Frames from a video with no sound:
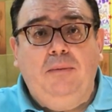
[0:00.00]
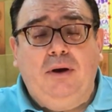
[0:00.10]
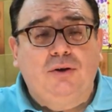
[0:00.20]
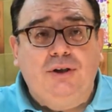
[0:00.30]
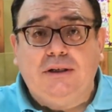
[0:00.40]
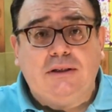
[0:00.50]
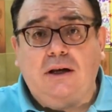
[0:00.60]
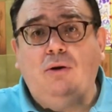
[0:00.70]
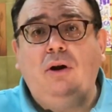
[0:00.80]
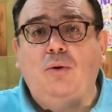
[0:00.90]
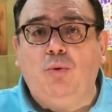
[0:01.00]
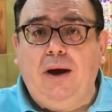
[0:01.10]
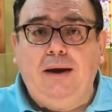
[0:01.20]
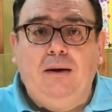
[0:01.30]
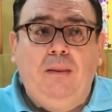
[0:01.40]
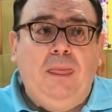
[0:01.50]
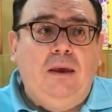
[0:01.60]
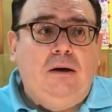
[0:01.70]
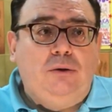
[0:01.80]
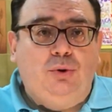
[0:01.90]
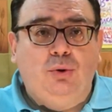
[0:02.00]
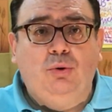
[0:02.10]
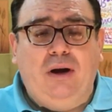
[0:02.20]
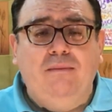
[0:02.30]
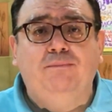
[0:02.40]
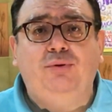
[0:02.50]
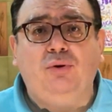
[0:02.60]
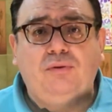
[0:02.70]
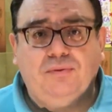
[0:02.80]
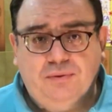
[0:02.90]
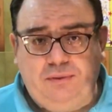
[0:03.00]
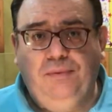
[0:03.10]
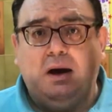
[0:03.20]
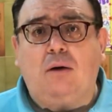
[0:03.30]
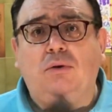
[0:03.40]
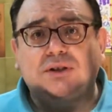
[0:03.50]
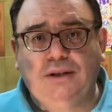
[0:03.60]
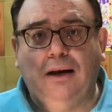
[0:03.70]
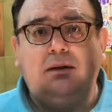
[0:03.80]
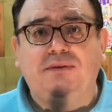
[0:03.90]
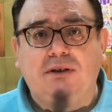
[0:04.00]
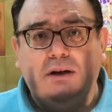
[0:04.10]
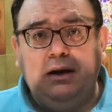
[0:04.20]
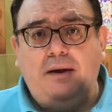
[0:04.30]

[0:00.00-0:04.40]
because it's the only way to improve ourselves,